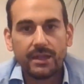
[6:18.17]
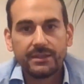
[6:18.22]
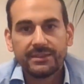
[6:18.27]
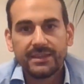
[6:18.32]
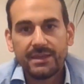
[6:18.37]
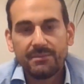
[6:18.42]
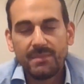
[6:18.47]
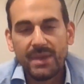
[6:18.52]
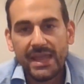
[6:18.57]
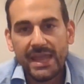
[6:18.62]

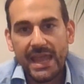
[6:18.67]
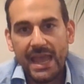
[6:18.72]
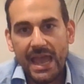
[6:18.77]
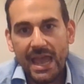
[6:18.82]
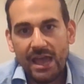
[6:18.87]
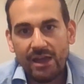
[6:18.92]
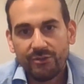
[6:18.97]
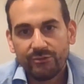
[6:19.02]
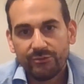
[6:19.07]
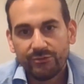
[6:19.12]
They may
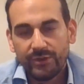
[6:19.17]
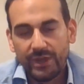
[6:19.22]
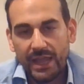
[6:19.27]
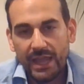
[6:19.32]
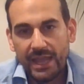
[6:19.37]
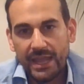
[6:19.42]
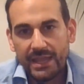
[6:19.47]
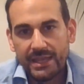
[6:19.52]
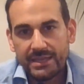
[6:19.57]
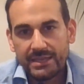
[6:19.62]
have
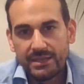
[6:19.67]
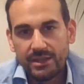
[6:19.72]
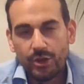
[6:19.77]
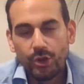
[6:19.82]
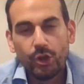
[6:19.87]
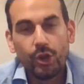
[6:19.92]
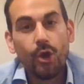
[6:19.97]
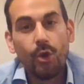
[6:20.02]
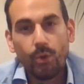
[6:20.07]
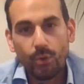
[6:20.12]
a
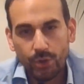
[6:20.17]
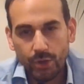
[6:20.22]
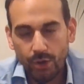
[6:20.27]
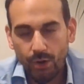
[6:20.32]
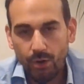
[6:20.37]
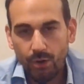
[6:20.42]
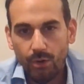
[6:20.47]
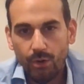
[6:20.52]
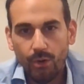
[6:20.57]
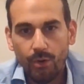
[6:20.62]

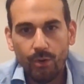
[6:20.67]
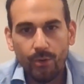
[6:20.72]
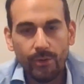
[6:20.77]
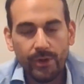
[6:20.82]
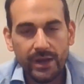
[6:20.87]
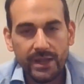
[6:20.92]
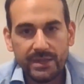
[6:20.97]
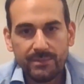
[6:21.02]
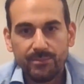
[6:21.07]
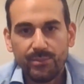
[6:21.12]
logo
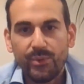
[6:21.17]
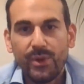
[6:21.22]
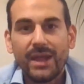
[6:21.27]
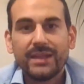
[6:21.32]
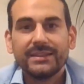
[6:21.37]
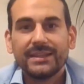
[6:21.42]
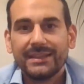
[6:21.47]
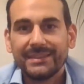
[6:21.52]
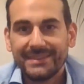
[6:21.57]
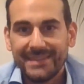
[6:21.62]
or a
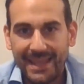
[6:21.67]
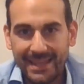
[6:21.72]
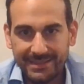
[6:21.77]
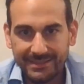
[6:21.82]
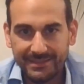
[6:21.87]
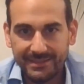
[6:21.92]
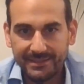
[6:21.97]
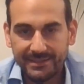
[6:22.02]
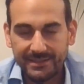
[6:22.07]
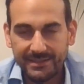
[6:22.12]
brand
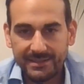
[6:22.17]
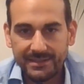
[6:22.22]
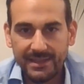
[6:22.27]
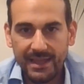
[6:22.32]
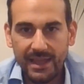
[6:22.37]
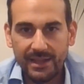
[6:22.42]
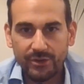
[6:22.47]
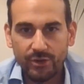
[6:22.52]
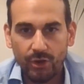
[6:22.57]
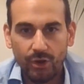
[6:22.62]
identity
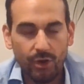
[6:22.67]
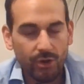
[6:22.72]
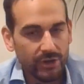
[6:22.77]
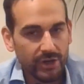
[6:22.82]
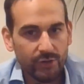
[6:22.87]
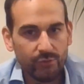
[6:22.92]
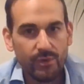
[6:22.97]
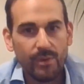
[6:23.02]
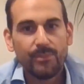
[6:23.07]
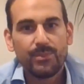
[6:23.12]
that no
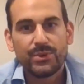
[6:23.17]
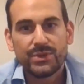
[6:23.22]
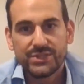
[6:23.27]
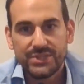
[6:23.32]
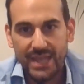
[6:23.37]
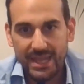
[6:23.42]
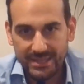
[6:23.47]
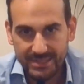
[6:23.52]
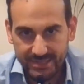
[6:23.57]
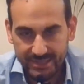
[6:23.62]
longer
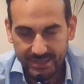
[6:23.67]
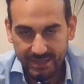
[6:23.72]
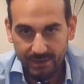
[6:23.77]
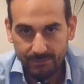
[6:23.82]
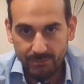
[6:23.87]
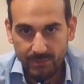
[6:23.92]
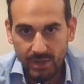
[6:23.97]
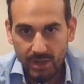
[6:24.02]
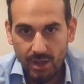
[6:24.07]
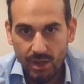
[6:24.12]
represents
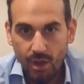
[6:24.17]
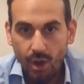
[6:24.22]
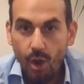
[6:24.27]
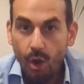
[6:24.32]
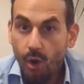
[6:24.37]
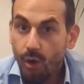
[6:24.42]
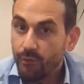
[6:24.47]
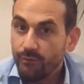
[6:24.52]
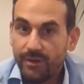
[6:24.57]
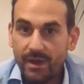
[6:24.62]
them.
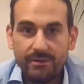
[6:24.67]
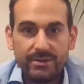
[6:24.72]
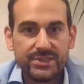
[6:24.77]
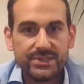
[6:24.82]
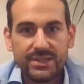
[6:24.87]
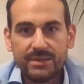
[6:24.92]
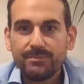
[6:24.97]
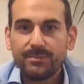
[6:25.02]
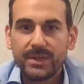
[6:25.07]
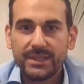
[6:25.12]
Or very
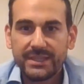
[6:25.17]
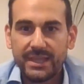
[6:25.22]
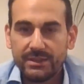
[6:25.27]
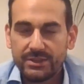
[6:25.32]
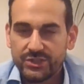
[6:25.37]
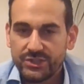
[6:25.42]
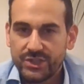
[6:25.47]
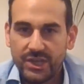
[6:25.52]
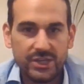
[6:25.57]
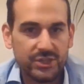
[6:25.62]
simply, they
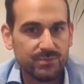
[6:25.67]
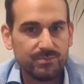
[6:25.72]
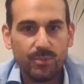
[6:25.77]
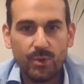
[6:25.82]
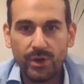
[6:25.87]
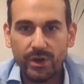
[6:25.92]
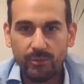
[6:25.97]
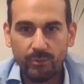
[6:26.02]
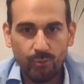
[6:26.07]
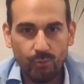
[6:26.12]
just
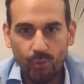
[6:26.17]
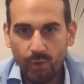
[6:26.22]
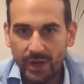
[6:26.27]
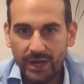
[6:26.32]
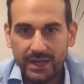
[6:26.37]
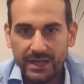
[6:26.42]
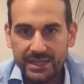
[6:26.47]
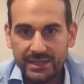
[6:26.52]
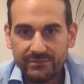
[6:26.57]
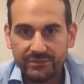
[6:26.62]
want to
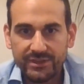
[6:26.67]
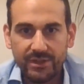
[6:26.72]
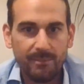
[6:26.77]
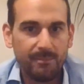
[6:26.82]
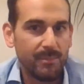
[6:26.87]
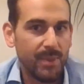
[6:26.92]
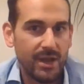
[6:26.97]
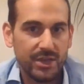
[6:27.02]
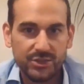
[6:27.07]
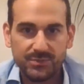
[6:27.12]
leave their
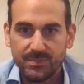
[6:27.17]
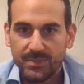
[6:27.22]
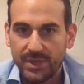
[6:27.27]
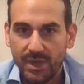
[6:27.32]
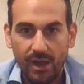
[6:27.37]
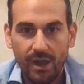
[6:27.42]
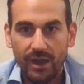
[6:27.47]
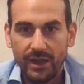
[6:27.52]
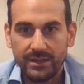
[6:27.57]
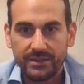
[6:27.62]
past
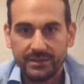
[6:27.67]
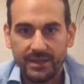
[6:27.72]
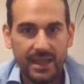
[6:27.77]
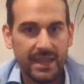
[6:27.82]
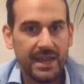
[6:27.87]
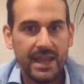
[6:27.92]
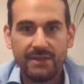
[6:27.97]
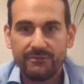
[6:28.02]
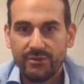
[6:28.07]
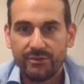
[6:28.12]
behind
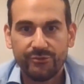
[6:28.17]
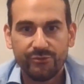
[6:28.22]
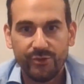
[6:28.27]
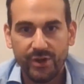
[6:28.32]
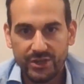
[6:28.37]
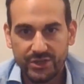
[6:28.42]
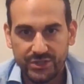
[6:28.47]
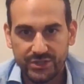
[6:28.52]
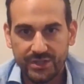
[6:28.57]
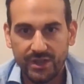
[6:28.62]
and have a
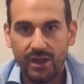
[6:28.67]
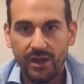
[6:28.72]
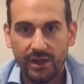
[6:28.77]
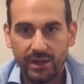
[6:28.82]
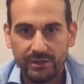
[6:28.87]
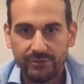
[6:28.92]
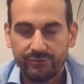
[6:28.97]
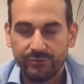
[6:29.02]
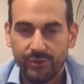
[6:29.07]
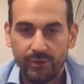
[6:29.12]
fresh start
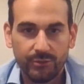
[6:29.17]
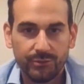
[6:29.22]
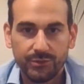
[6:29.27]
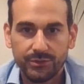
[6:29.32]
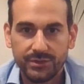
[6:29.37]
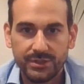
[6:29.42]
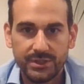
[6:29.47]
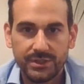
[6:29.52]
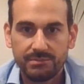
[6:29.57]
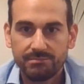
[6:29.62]
in front of the